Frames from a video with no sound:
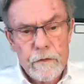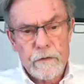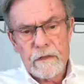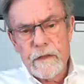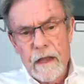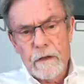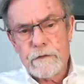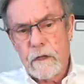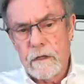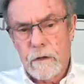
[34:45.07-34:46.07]
So that's the
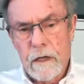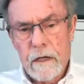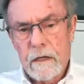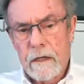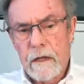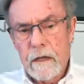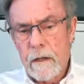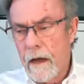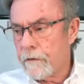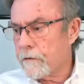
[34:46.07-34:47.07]
outside. Now, getting,
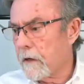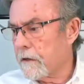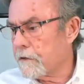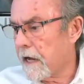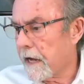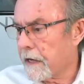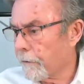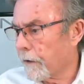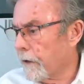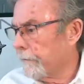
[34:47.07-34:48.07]
getting outside the
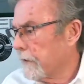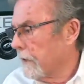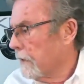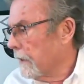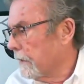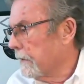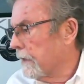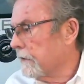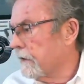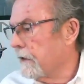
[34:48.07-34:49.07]
jacking rail. And
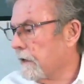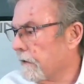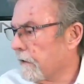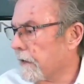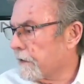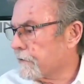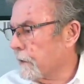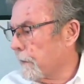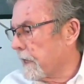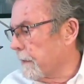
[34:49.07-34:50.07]
then the, the next
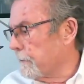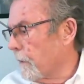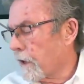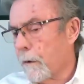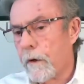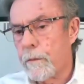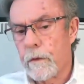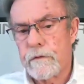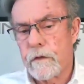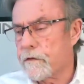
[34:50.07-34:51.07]
thing we came to market with
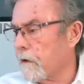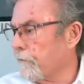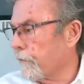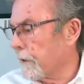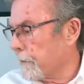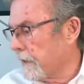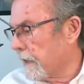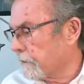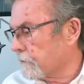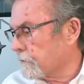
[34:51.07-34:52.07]
was the subframe
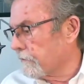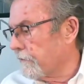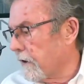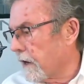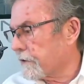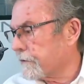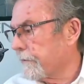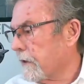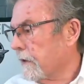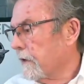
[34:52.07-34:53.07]
connectors and Fox.
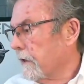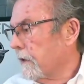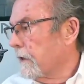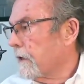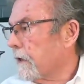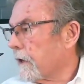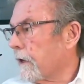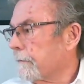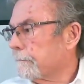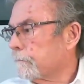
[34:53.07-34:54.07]

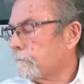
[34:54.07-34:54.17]
Uh,